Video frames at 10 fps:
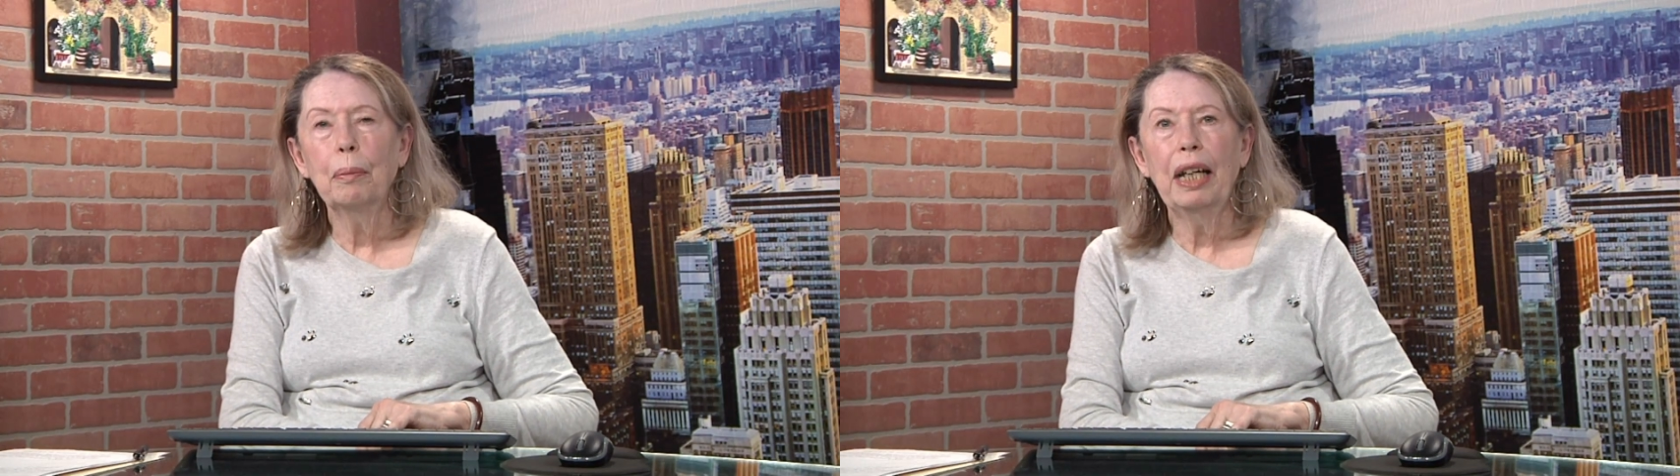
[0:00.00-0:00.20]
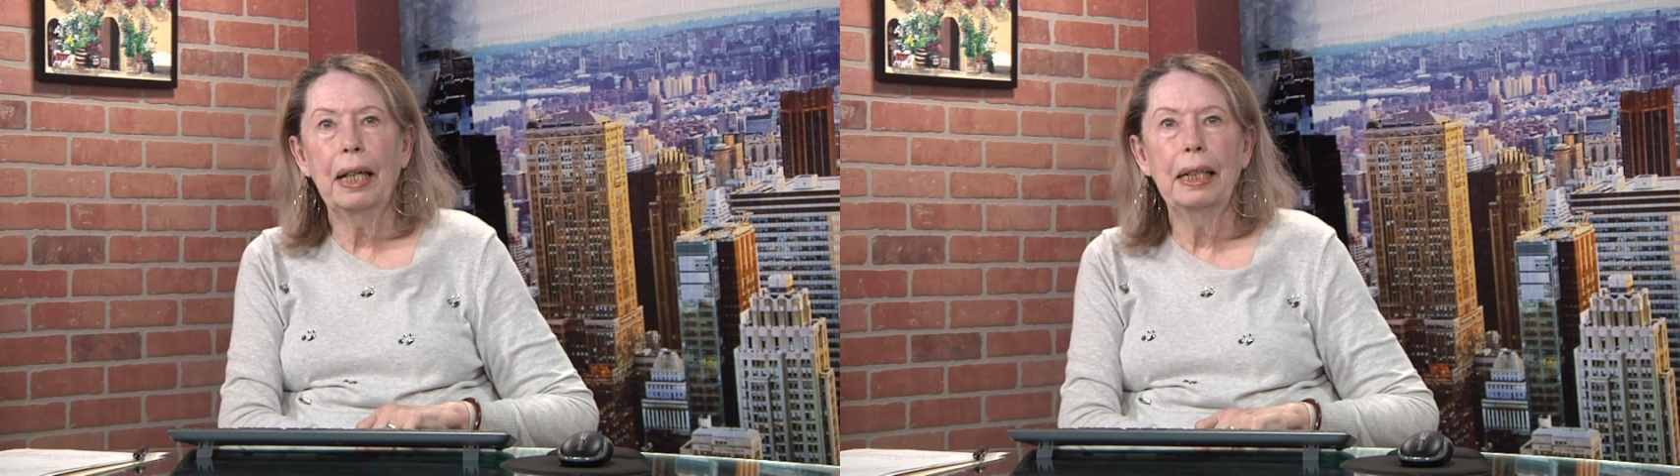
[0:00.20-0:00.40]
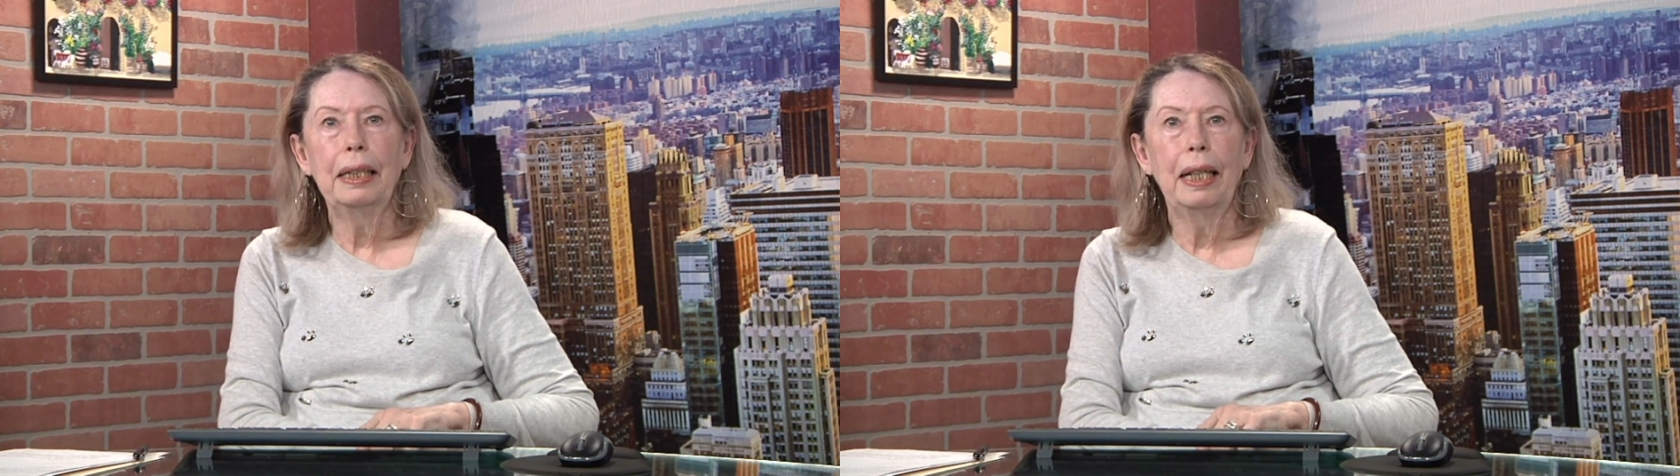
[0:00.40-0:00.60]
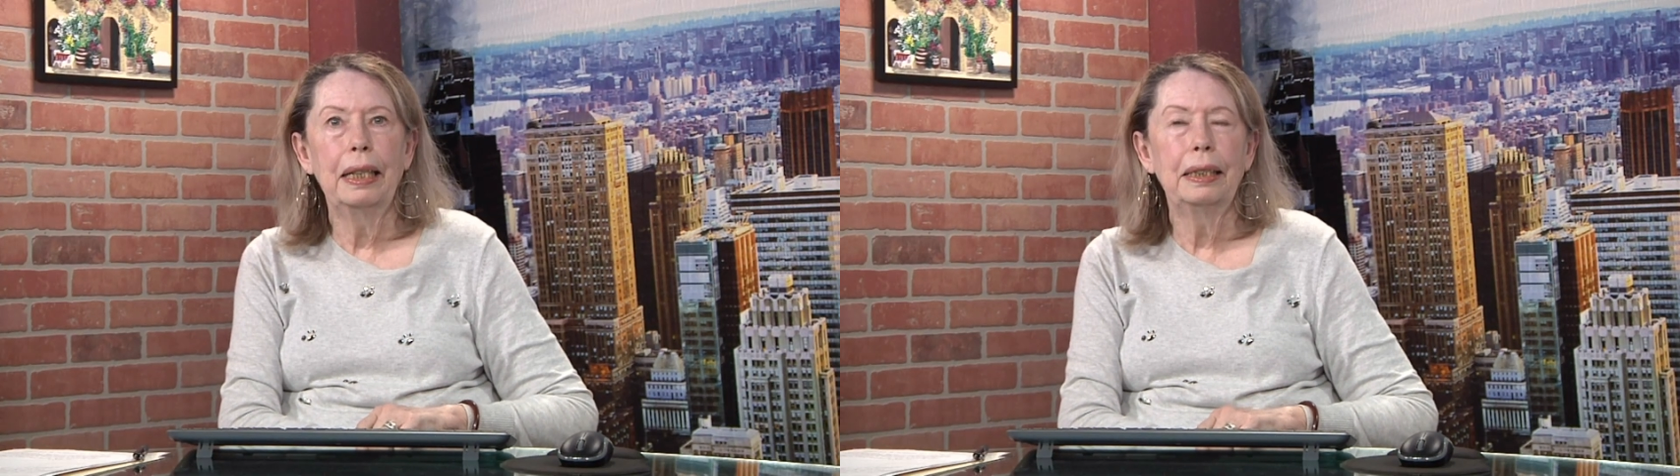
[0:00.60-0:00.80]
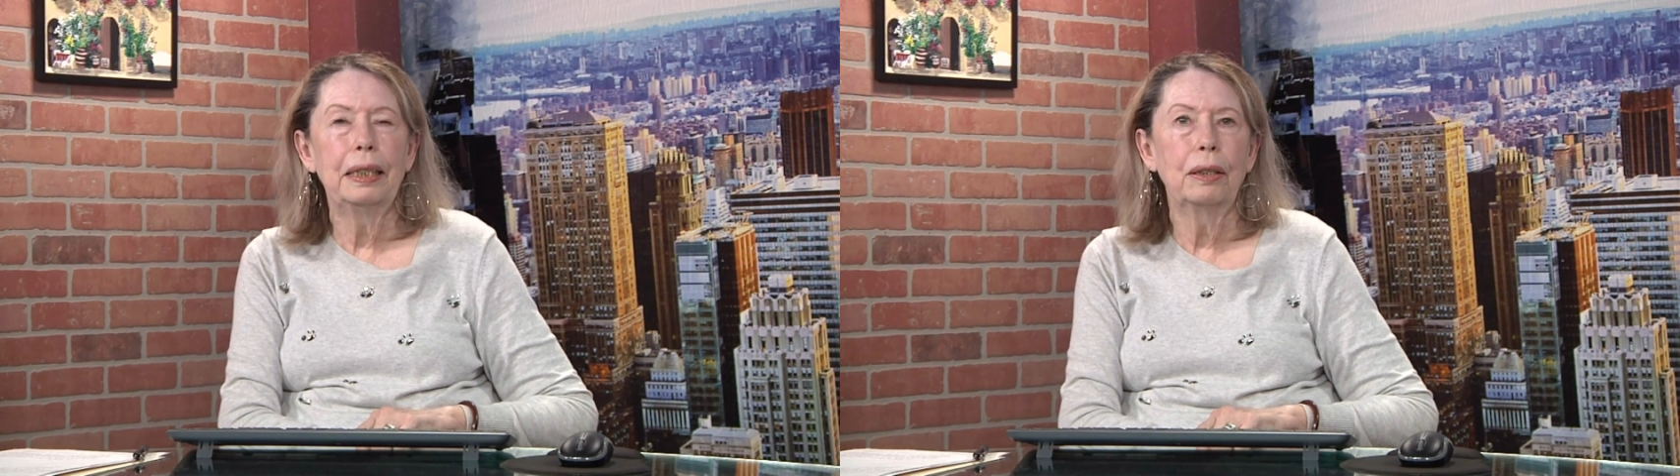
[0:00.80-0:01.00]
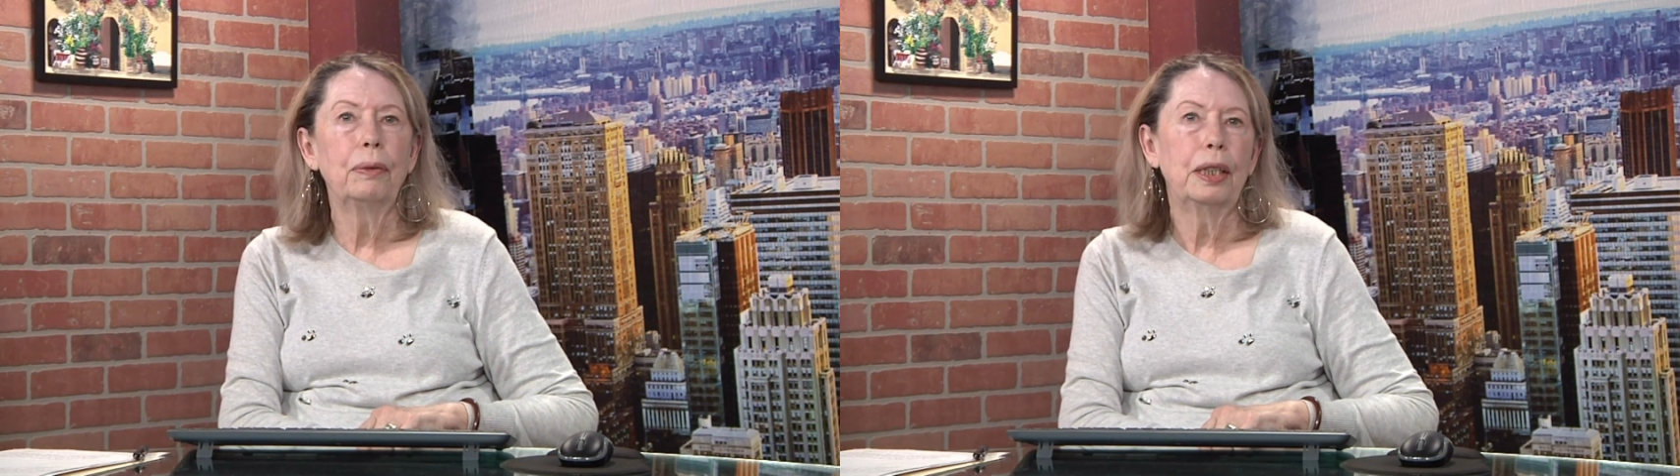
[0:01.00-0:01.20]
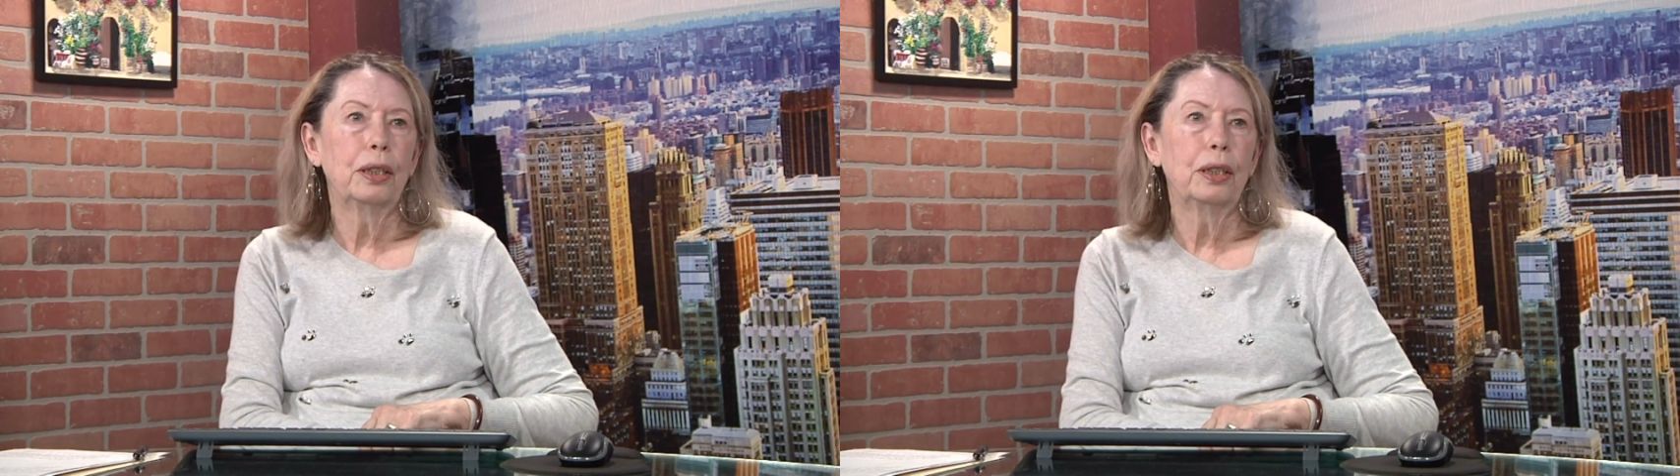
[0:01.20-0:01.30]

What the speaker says: about and deal with.